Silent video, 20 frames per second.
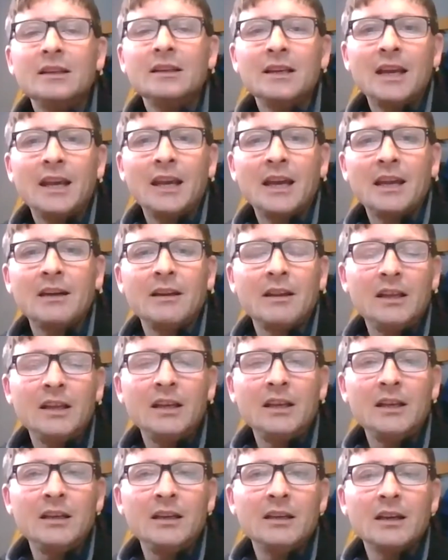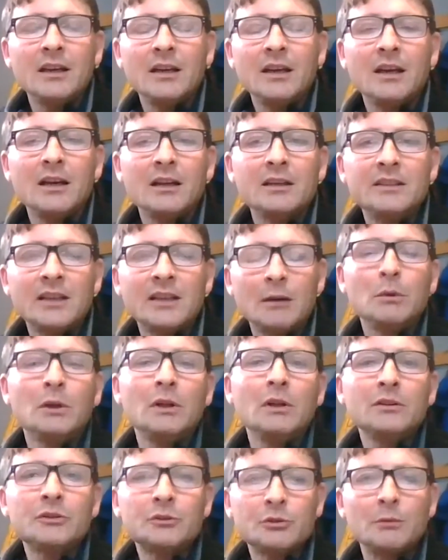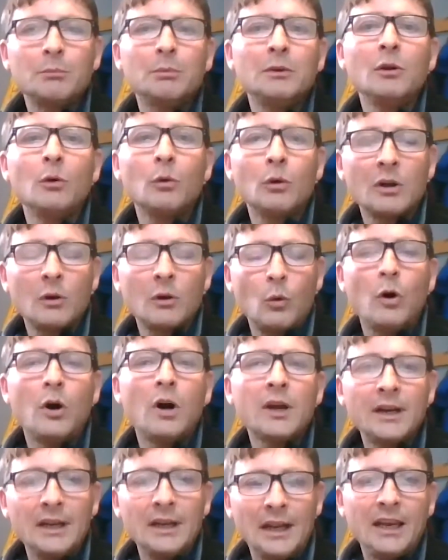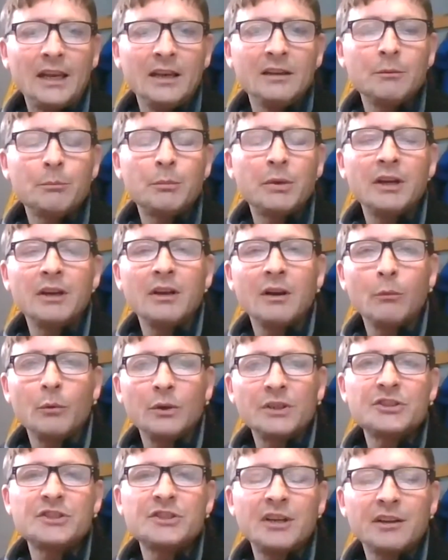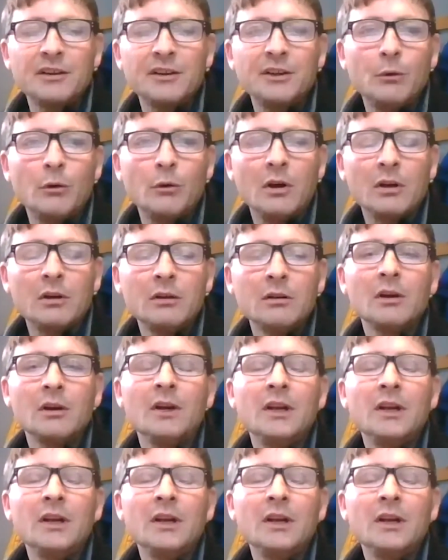and the double, triple, or quad lane, depending on which tier you want,